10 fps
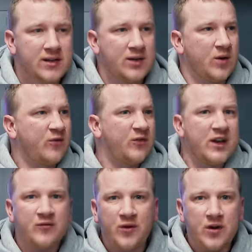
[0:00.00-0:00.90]
You know, a
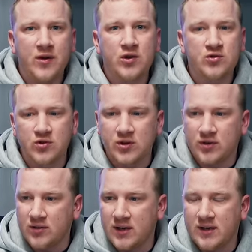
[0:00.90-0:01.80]
Fiat 500
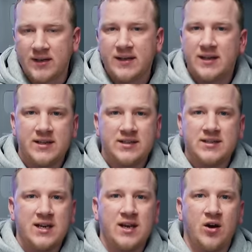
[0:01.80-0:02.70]
or, a
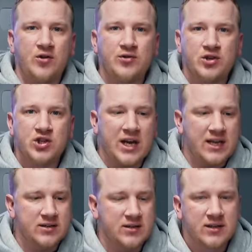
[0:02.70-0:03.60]
Honda
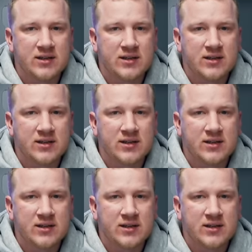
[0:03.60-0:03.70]
Jazz.